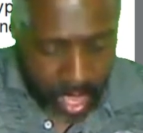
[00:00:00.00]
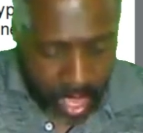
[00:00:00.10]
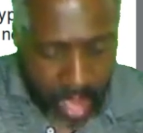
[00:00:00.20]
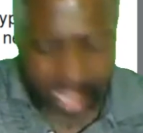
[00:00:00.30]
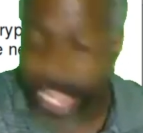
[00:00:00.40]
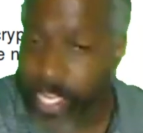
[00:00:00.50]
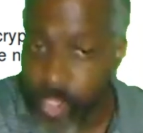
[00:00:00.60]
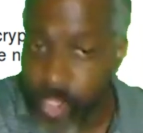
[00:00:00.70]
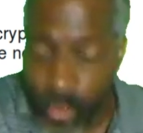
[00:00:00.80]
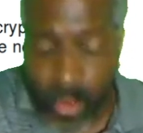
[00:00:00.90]
All right,
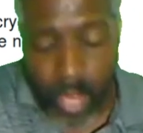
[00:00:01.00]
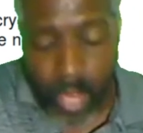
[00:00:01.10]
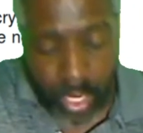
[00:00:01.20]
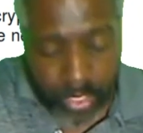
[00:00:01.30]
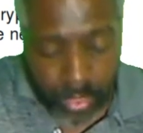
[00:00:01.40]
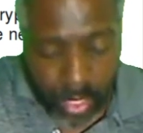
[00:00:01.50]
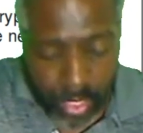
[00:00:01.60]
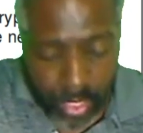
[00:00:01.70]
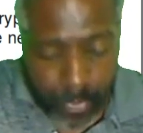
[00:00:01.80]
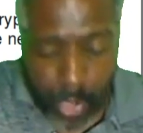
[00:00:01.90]
eToro also
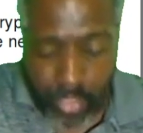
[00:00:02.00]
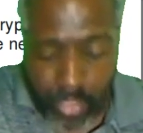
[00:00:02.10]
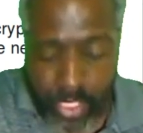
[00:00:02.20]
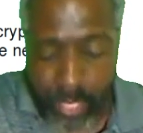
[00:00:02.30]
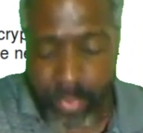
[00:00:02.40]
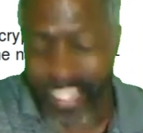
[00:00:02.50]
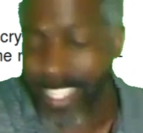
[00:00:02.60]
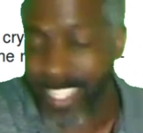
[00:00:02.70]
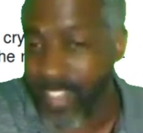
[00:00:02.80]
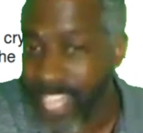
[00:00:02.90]
launched partnerships with
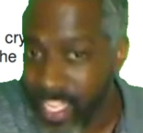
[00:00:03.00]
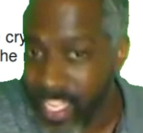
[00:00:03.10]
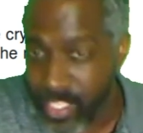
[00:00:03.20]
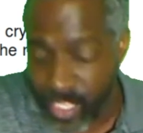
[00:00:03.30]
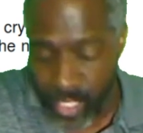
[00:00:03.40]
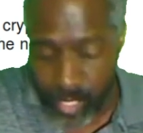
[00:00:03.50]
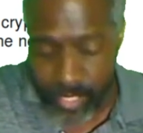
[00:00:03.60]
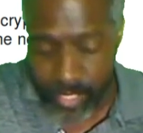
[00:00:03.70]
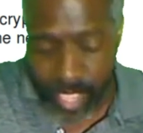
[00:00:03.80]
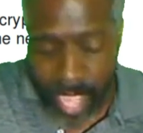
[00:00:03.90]
7 English
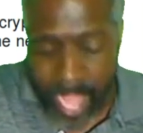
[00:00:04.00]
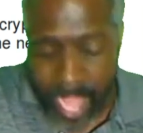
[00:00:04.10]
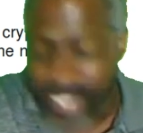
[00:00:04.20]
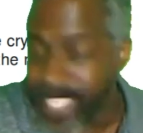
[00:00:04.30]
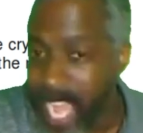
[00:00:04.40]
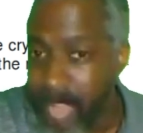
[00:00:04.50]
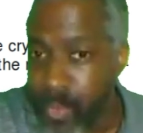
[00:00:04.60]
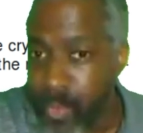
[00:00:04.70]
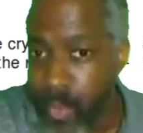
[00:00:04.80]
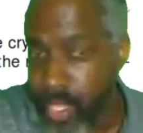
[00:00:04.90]
clubs, and
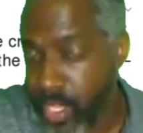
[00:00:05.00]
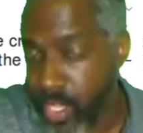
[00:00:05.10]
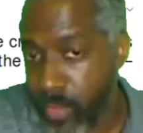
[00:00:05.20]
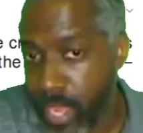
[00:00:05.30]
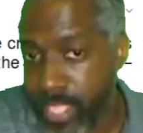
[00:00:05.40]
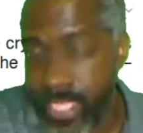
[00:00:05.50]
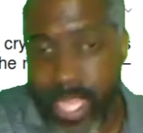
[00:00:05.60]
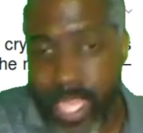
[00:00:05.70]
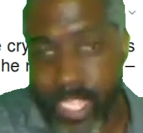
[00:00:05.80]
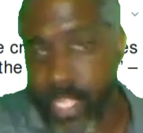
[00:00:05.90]
Dimecoin in the U.S.
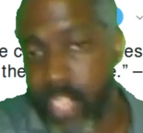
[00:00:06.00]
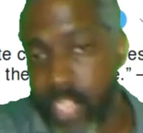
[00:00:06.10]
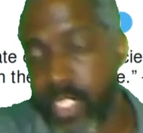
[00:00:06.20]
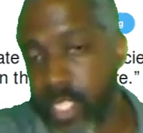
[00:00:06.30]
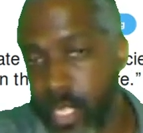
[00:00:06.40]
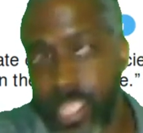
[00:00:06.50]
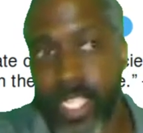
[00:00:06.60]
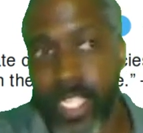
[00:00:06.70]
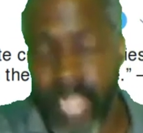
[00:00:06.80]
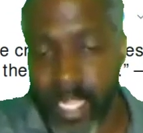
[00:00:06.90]
is
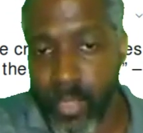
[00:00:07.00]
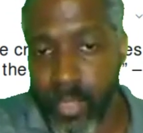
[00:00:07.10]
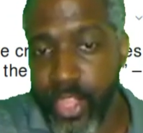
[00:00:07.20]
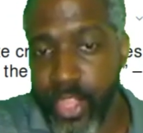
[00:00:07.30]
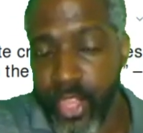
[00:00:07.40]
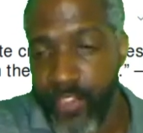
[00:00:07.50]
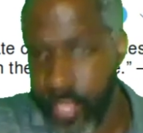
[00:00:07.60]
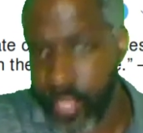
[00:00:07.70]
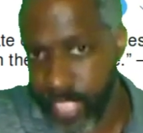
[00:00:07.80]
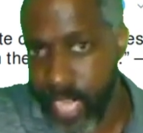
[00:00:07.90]
connected with a
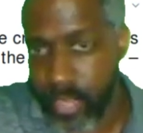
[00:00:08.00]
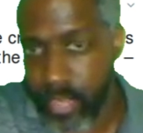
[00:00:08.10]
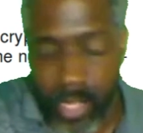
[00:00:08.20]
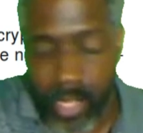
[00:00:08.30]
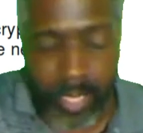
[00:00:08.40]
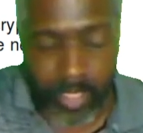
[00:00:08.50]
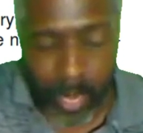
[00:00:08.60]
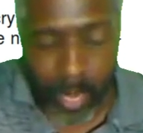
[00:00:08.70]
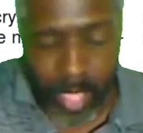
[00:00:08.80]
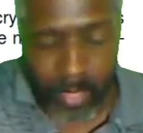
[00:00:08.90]
soccer club as
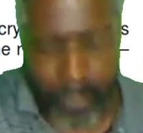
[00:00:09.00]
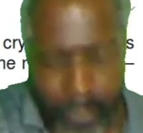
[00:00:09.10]
well.